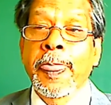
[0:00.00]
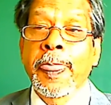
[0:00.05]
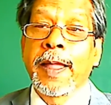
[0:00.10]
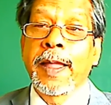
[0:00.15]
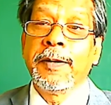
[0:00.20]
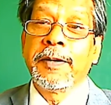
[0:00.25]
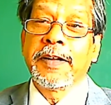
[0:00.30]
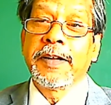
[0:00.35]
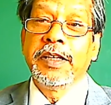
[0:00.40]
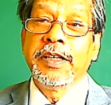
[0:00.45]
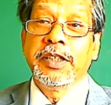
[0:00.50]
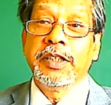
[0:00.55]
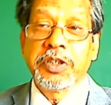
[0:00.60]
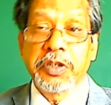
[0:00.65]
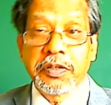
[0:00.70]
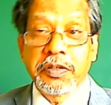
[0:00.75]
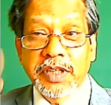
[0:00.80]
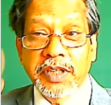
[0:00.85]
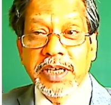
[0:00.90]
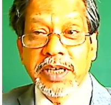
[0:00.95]
Okay, they
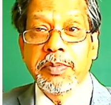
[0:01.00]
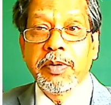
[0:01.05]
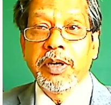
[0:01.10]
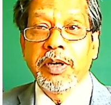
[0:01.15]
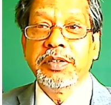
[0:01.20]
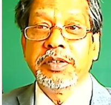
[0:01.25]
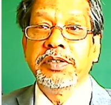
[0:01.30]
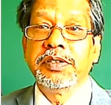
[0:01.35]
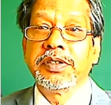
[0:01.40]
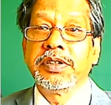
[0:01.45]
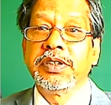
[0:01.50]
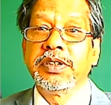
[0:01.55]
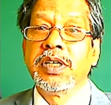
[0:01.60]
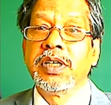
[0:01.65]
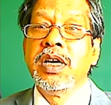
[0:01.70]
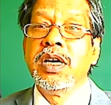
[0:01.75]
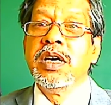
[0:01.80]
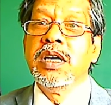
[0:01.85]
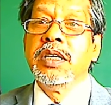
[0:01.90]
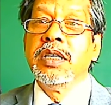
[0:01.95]
should think about these things.
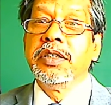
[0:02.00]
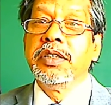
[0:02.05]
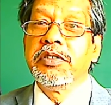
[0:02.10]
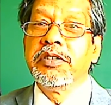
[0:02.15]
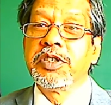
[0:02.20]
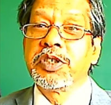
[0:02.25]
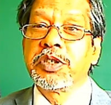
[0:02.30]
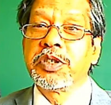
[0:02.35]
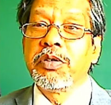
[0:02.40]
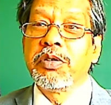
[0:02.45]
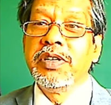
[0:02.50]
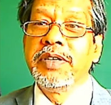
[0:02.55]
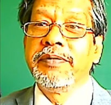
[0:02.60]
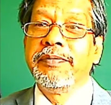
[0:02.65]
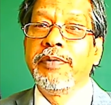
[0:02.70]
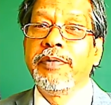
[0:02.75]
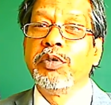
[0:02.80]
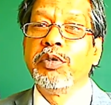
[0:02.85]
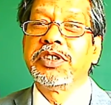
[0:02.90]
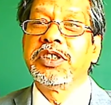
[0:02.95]
The restoring
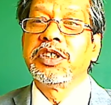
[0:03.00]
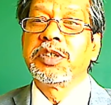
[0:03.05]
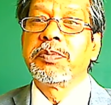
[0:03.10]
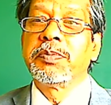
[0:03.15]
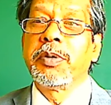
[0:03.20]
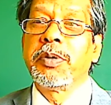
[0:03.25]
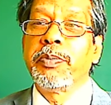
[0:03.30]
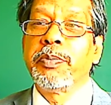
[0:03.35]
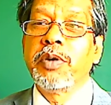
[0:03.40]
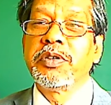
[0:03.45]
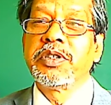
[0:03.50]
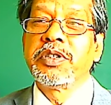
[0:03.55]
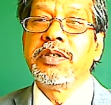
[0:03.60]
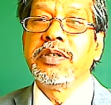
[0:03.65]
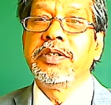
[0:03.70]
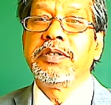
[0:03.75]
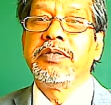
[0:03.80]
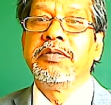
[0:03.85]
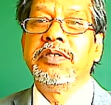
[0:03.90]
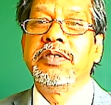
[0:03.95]
force is
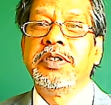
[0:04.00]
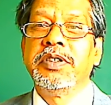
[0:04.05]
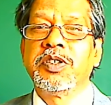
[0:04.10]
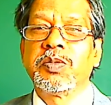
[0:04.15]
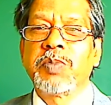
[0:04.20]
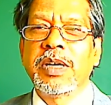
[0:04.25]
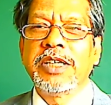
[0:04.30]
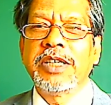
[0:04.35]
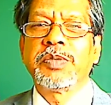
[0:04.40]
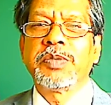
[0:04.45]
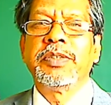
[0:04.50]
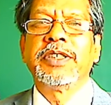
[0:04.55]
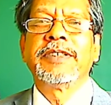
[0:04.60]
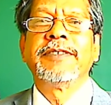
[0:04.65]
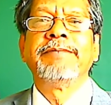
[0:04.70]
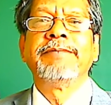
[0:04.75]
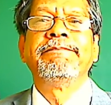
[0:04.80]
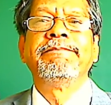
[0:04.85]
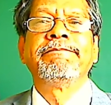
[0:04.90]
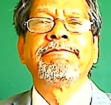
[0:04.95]
proportional to the displacement.
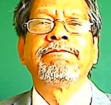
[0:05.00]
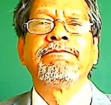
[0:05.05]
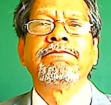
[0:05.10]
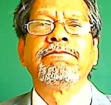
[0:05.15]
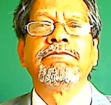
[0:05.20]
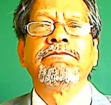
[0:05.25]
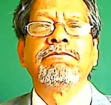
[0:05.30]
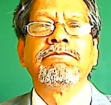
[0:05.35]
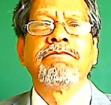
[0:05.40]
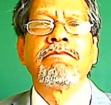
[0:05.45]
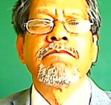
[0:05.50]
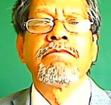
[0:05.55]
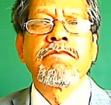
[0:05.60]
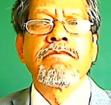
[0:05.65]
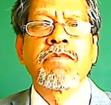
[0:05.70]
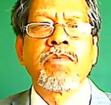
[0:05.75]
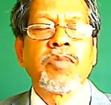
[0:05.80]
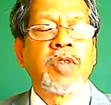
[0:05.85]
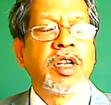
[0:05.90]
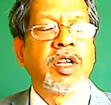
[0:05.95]

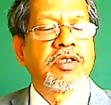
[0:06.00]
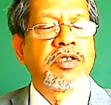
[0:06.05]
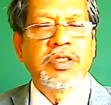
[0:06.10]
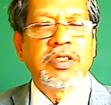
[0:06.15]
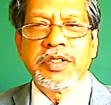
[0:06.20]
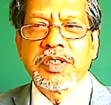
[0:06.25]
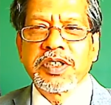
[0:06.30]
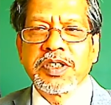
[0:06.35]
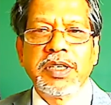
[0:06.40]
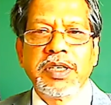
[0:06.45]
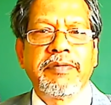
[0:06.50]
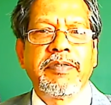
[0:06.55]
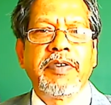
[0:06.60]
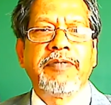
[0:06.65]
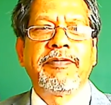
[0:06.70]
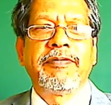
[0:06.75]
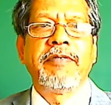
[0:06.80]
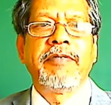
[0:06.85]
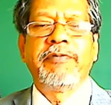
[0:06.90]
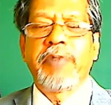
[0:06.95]
So it's
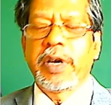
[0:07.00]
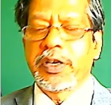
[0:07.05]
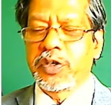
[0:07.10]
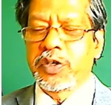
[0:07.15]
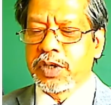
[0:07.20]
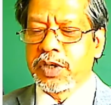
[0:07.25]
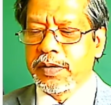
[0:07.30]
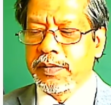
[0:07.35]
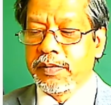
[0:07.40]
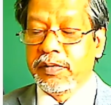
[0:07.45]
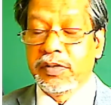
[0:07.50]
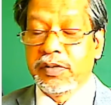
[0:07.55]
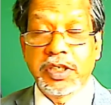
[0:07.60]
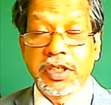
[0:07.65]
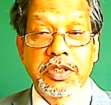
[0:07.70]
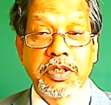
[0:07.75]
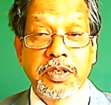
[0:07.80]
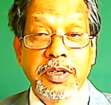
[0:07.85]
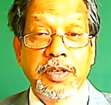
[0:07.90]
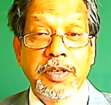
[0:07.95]
different from friction. They
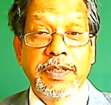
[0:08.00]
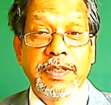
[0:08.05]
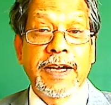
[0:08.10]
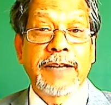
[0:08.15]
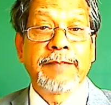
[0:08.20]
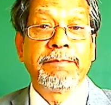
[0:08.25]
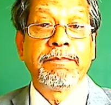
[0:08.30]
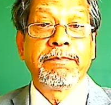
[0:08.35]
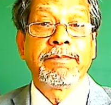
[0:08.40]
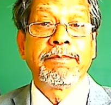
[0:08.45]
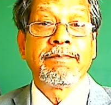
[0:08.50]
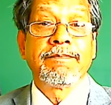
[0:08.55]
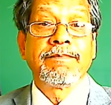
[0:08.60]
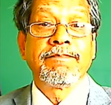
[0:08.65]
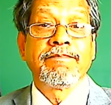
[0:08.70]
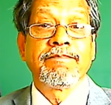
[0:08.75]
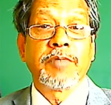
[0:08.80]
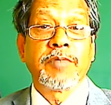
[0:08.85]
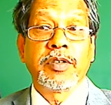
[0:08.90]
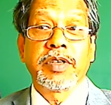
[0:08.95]
should know that.
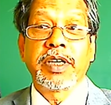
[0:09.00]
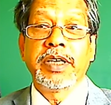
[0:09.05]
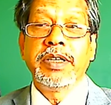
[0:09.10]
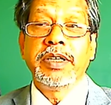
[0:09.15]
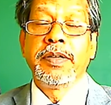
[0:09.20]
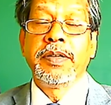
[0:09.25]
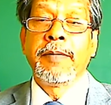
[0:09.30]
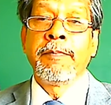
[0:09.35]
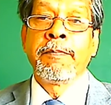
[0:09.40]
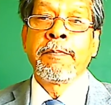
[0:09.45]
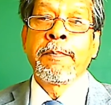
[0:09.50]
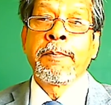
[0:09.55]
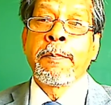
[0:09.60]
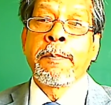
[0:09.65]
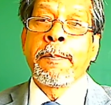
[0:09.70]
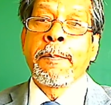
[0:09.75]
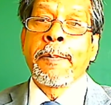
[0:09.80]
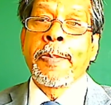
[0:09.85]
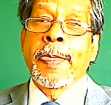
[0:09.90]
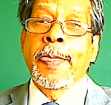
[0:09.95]
Okay?
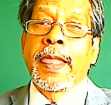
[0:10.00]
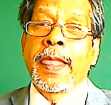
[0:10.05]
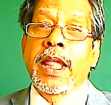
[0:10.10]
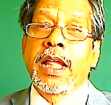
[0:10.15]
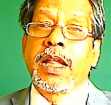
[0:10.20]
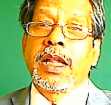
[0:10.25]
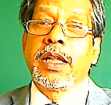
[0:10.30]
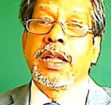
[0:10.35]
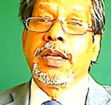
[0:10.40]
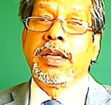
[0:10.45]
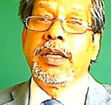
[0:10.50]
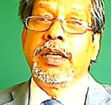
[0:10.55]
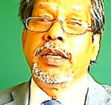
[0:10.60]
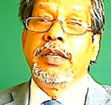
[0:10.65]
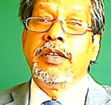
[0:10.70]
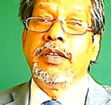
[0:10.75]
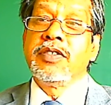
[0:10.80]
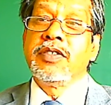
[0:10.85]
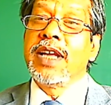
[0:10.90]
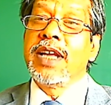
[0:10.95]

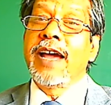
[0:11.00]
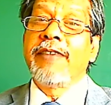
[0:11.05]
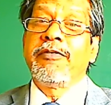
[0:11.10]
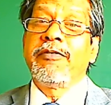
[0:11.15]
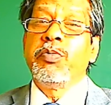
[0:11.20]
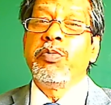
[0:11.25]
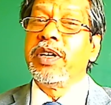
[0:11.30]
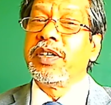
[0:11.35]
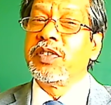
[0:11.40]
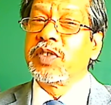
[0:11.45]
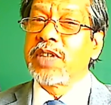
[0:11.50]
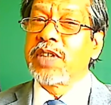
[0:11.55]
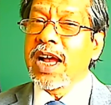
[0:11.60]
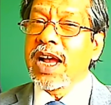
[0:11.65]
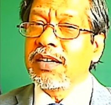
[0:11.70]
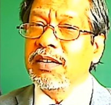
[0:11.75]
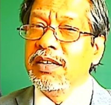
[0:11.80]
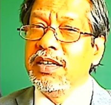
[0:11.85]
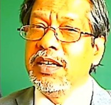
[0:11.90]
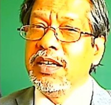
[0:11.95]
It doesn't have to be
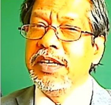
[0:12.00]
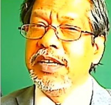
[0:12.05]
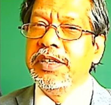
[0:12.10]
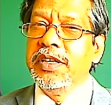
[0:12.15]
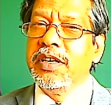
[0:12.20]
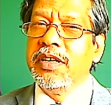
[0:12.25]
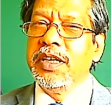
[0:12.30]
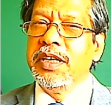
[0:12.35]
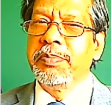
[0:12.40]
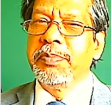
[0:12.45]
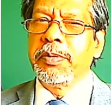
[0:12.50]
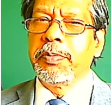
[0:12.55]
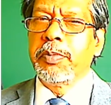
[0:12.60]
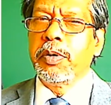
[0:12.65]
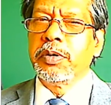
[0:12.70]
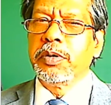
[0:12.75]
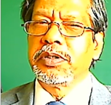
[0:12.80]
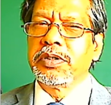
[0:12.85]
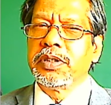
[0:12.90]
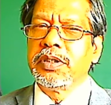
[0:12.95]
exactly linearly
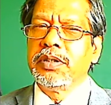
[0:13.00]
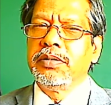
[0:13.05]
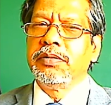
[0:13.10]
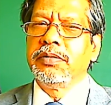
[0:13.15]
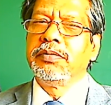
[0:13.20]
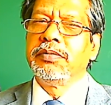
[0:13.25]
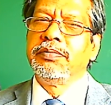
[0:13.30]
proportional.